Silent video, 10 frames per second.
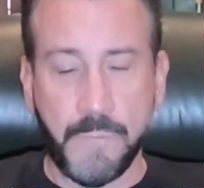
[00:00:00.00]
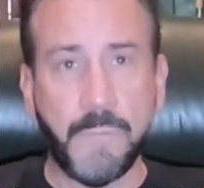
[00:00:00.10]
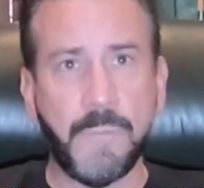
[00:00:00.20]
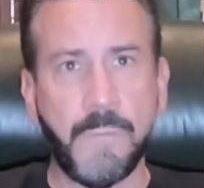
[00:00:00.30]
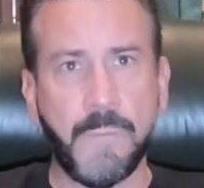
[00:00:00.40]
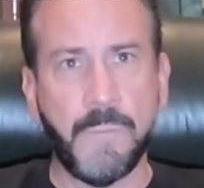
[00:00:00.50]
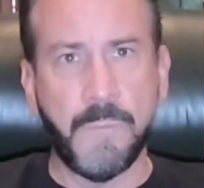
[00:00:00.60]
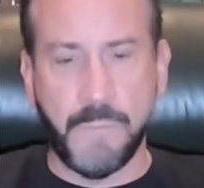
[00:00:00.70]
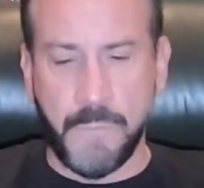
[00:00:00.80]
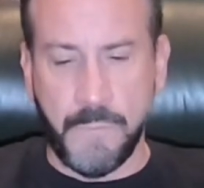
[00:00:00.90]

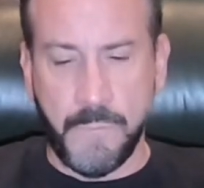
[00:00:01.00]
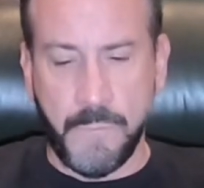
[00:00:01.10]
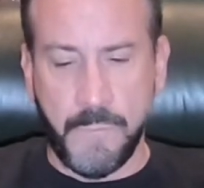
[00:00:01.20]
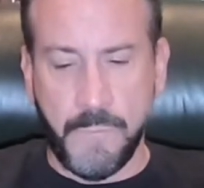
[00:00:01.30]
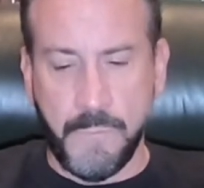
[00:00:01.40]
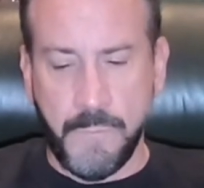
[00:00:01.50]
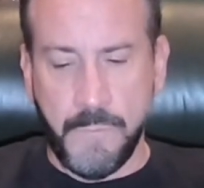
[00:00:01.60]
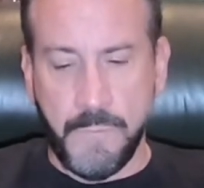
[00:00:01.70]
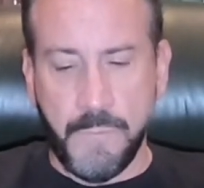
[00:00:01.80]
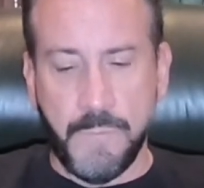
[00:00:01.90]

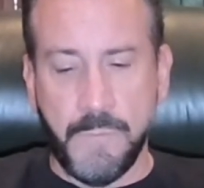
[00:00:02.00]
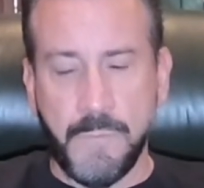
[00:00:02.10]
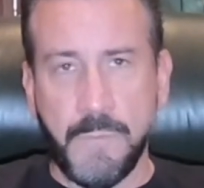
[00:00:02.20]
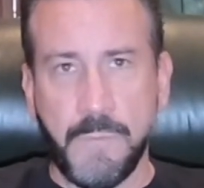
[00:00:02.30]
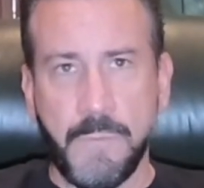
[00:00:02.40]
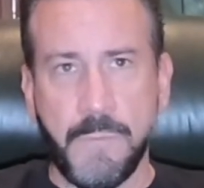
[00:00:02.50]
Nobody speaks.